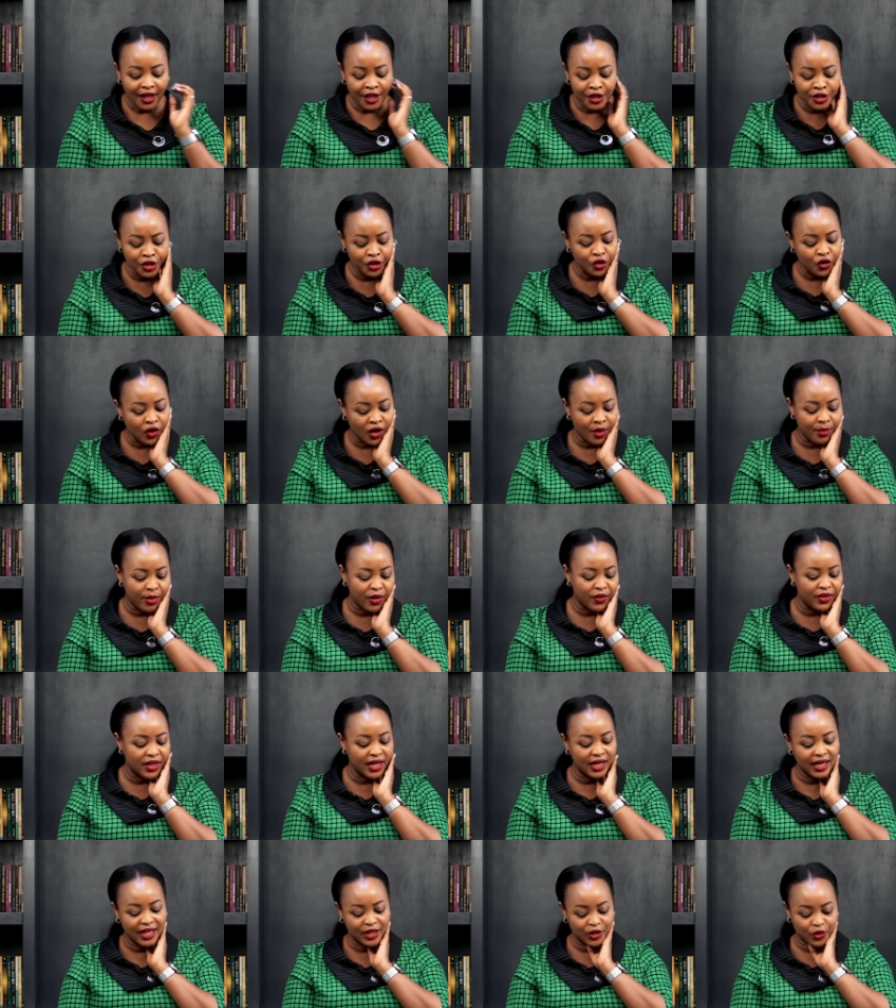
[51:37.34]
Let's talk about
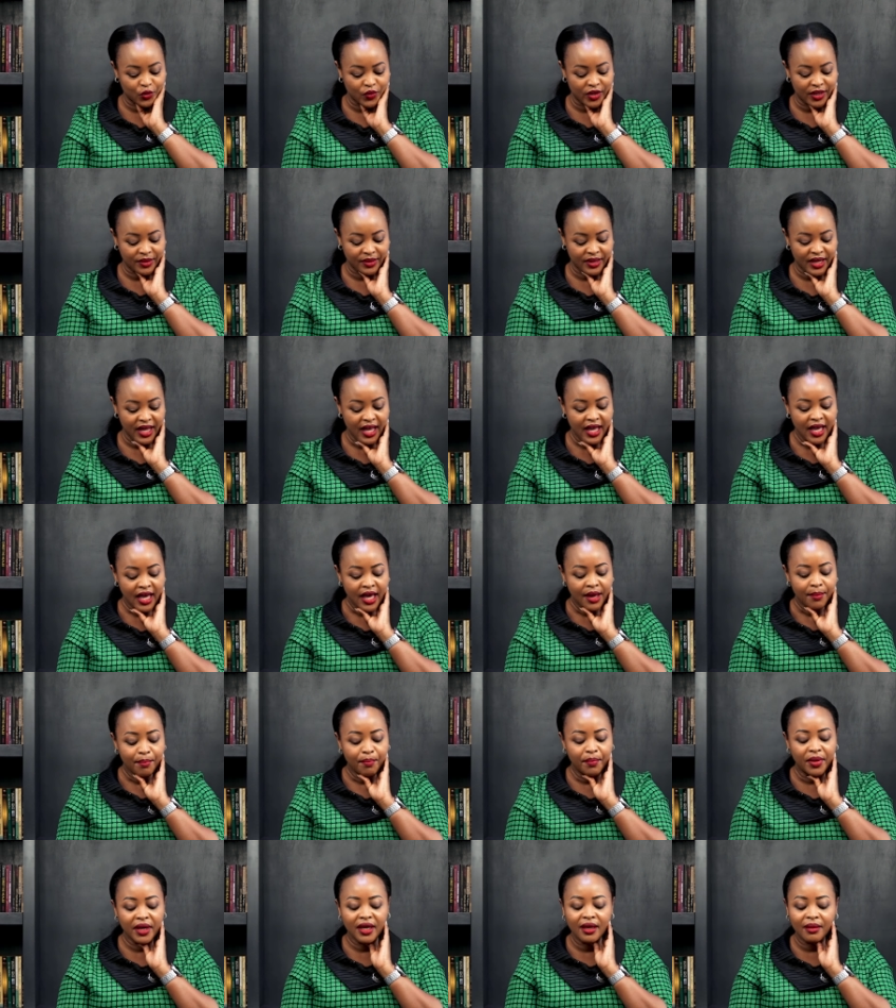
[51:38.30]
the last one.
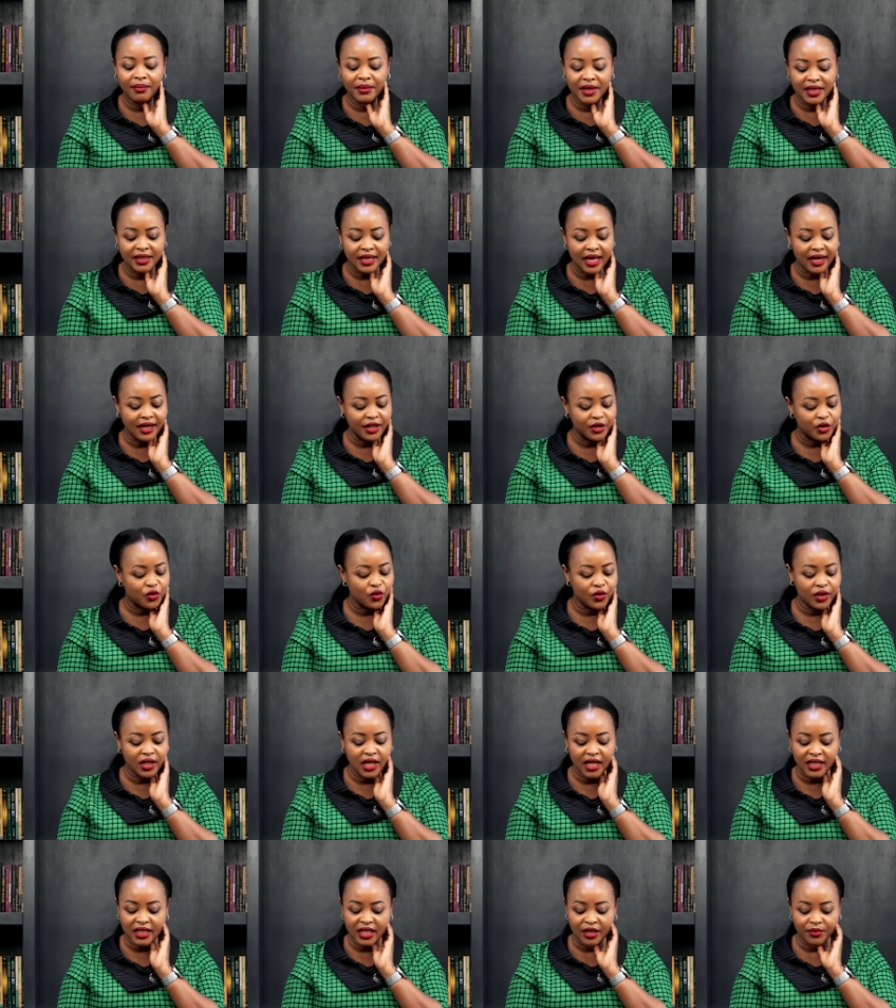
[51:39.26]
Being misunderstood
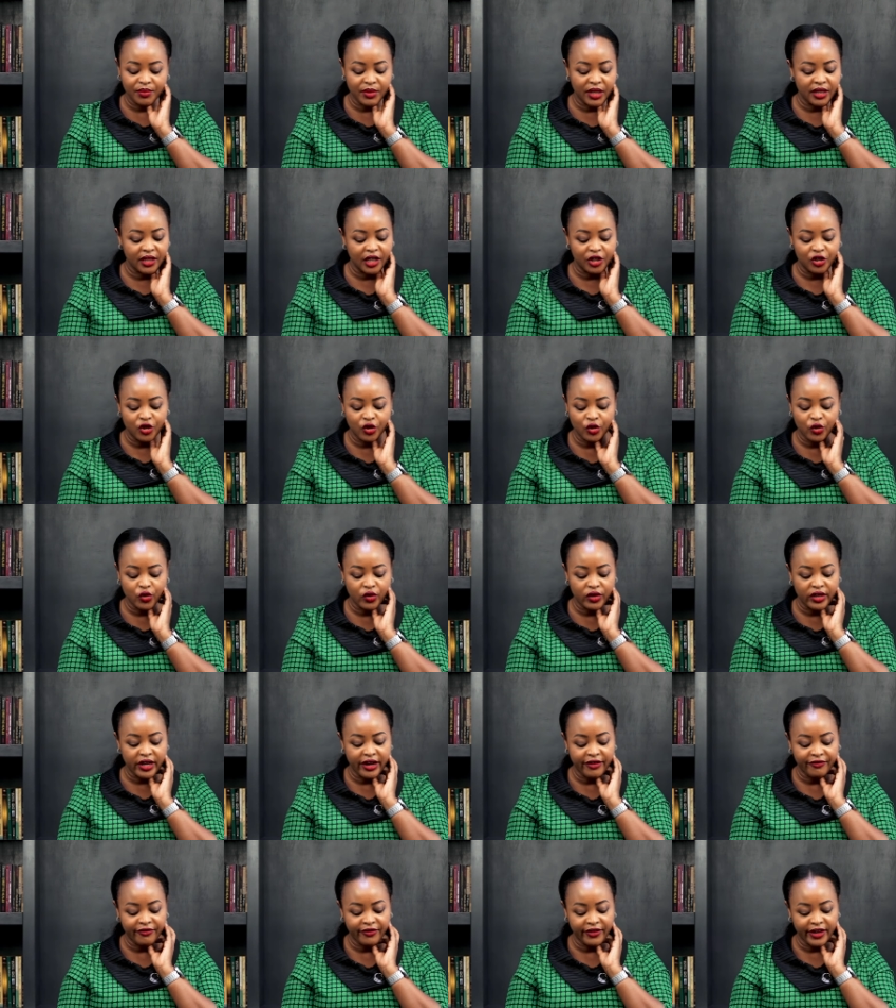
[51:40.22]
doesn't mean that you don't
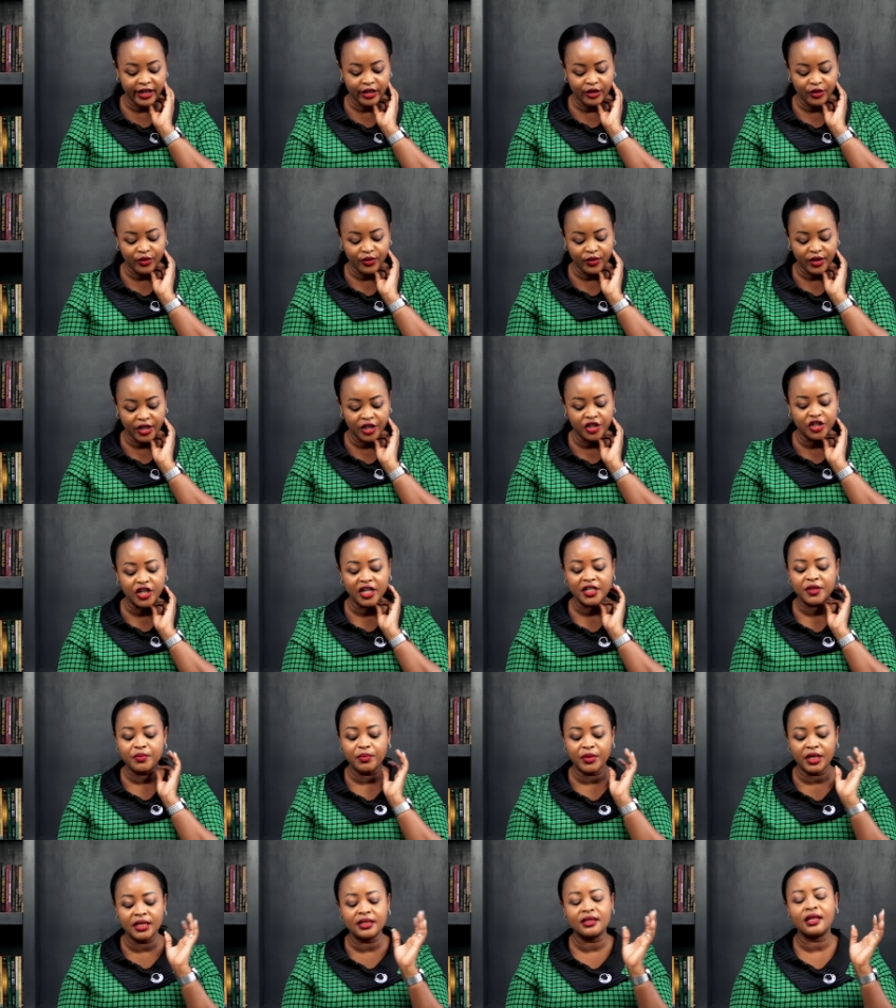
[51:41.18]
have value. It
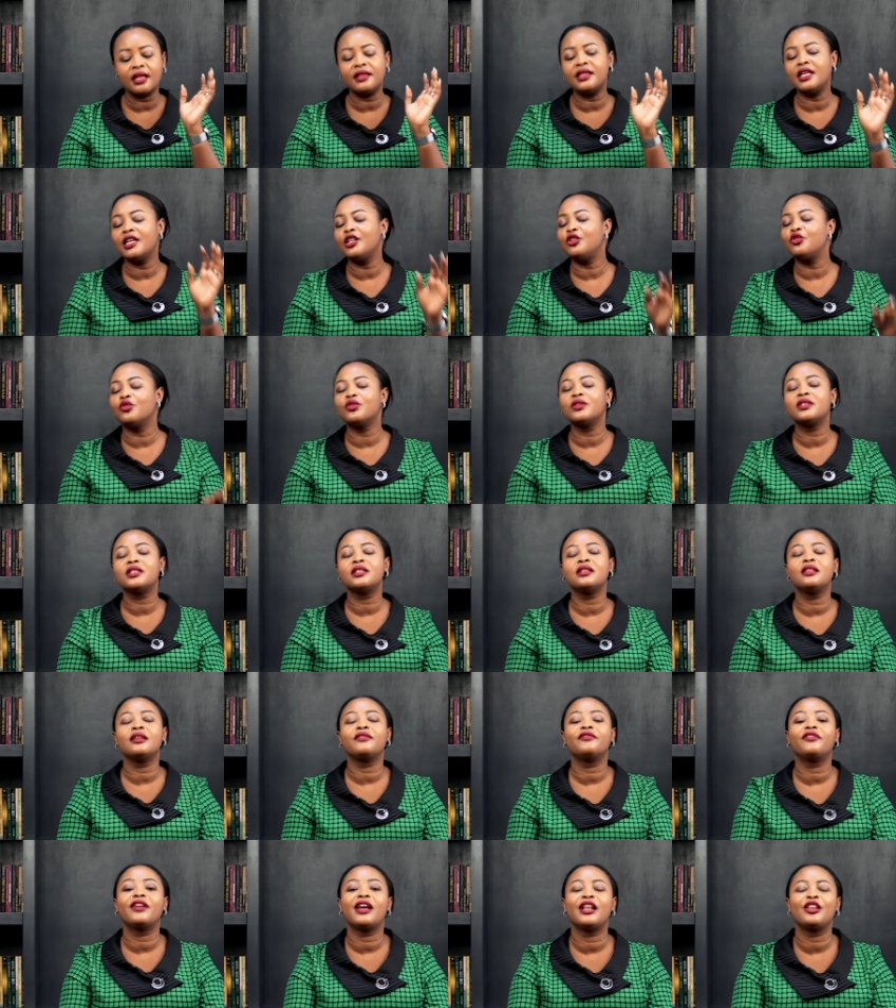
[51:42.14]
just means that they don't see
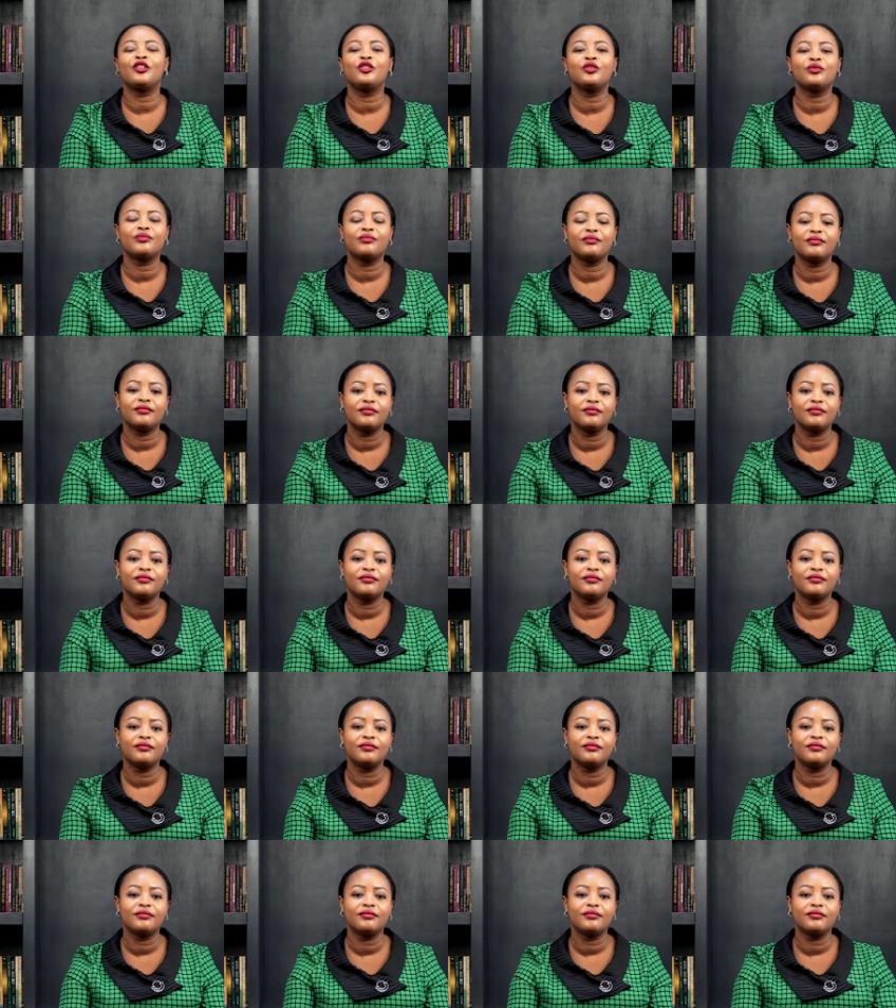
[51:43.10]
the value.